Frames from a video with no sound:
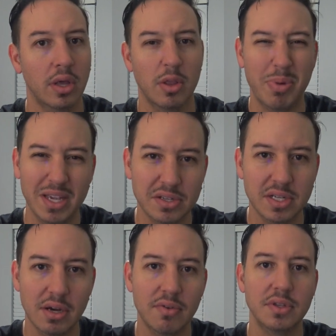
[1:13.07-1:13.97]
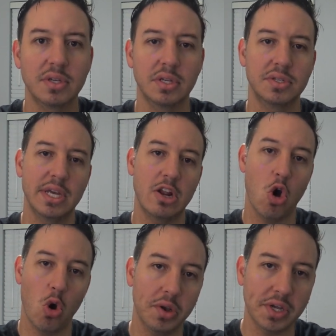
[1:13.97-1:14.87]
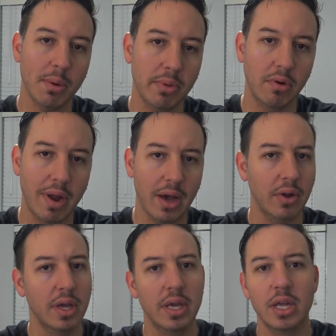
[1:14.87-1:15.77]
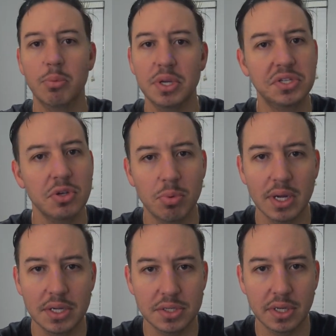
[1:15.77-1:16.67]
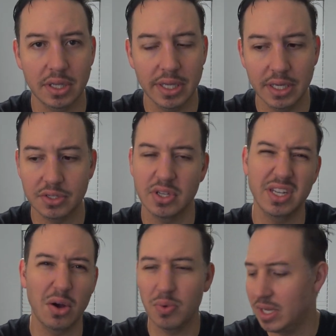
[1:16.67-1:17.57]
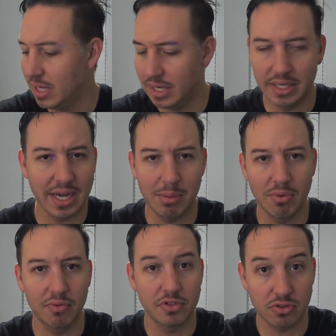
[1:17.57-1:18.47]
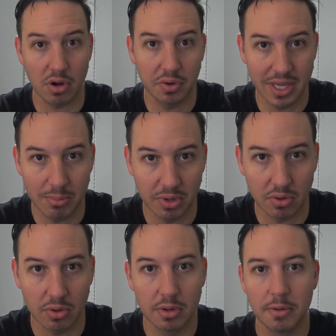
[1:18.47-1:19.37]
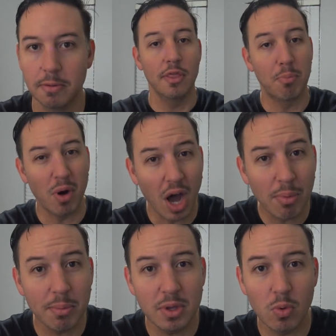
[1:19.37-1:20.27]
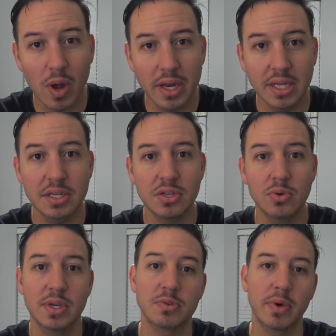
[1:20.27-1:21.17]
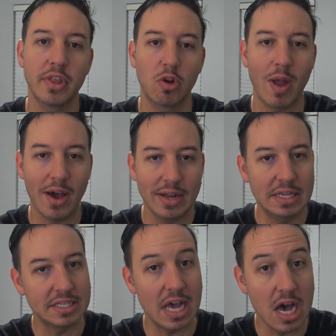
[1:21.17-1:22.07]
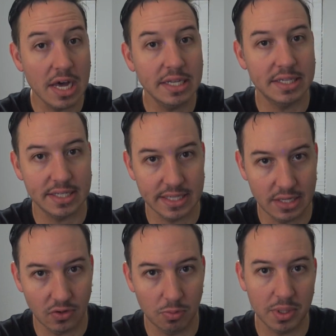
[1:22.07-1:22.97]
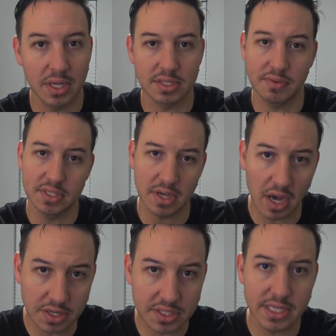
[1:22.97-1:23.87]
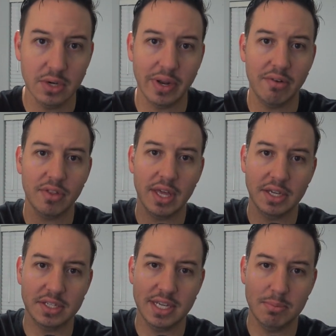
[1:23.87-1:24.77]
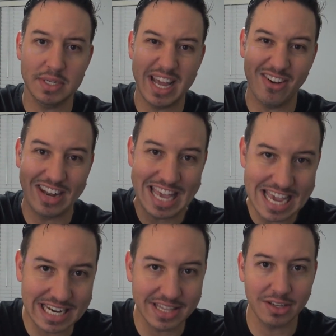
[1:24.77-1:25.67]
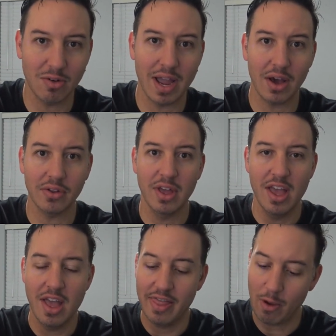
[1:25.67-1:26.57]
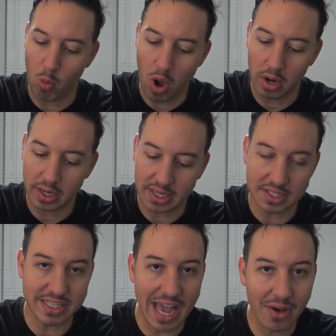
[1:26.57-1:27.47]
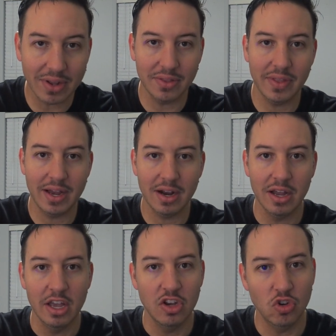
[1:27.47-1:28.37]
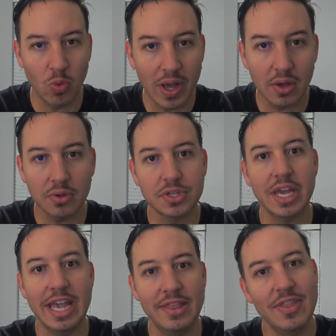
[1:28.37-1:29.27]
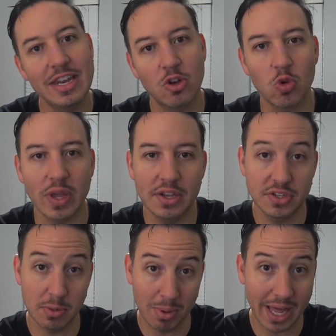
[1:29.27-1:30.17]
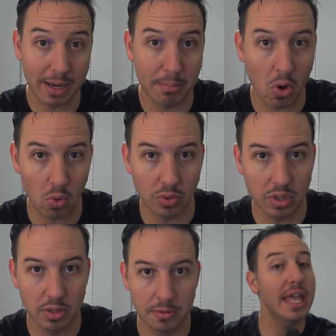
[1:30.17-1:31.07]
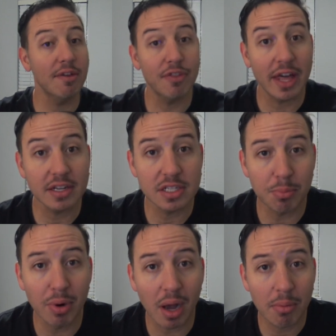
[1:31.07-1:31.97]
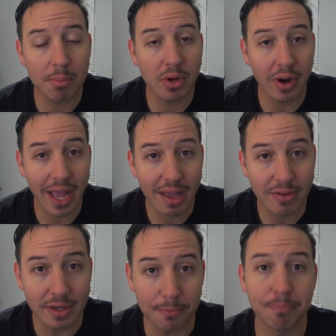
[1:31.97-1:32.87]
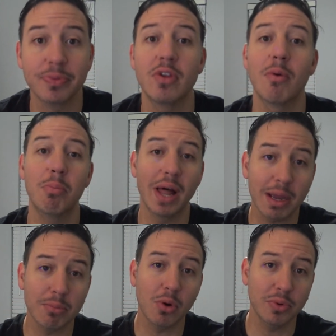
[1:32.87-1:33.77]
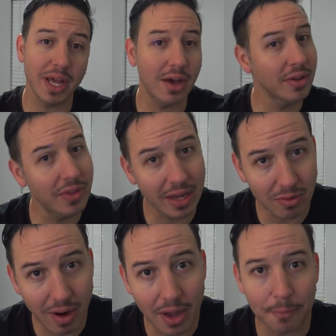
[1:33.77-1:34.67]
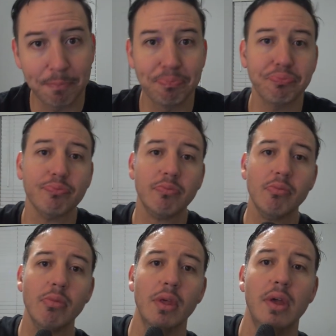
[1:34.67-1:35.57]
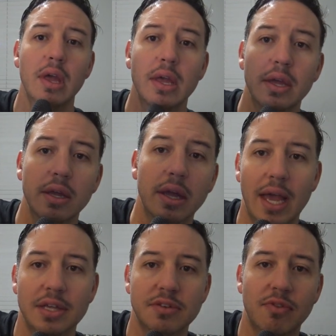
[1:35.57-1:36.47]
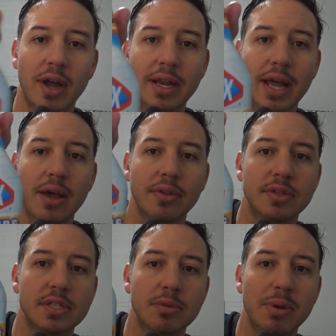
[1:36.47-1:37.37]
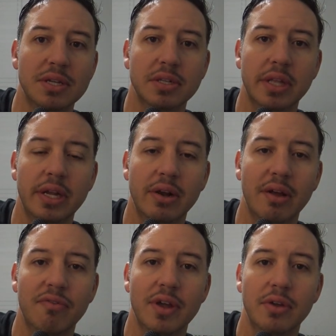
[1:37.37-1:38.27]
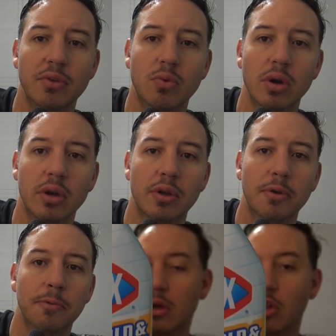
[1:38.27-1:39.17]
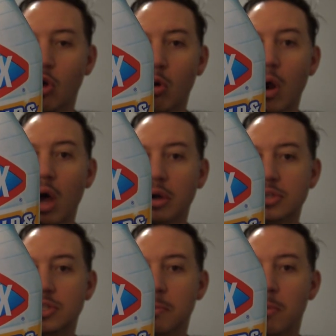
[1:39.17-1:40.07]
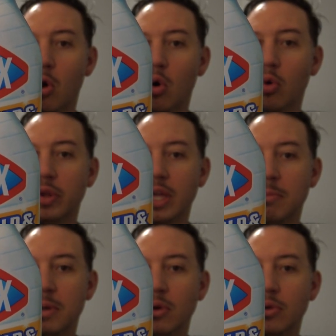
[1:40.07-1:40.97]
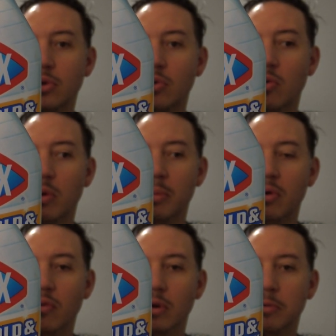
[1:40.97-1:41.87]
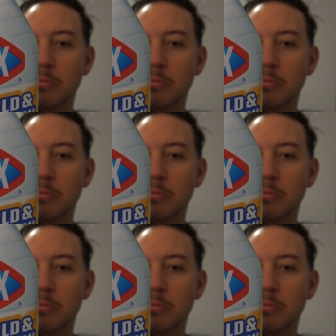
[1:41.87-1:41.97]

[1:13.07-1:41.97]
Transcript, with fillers: the pink stuff is going to sit on top of the grout. It'll be super easy to clean, so you don't need any type of strong chemical. The problem you run into is when the grout is unsealed, because if it's unsealed, everything seeps down into the grout. That water gets down in there, dwells, and then creates your black mold. If that is the problem you're having, you have black mold down in that grout. As of right now, this is the best cleaner I found to work. Clorox Mold and Mildew Remover.